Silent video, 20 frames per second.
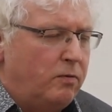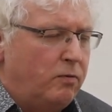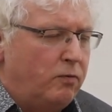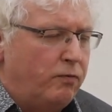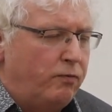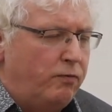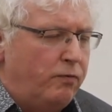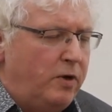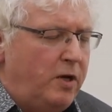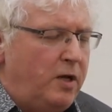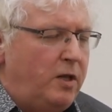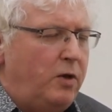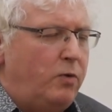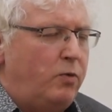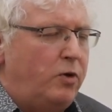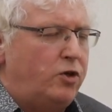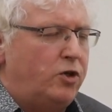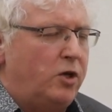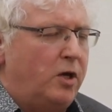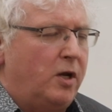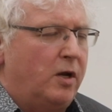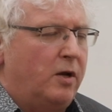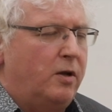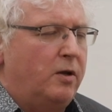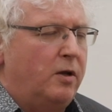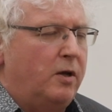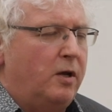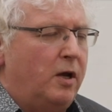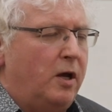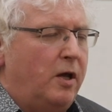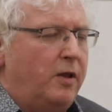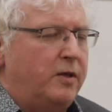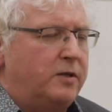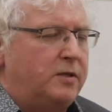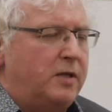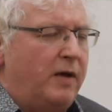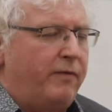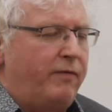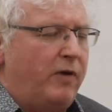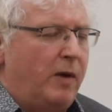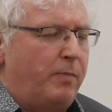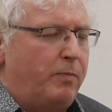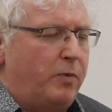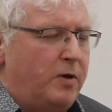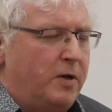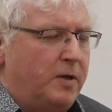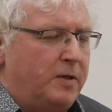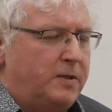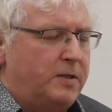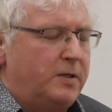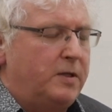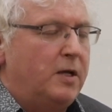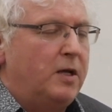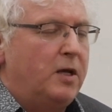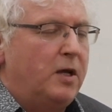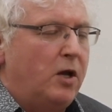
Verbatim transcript: really wishing others have happiness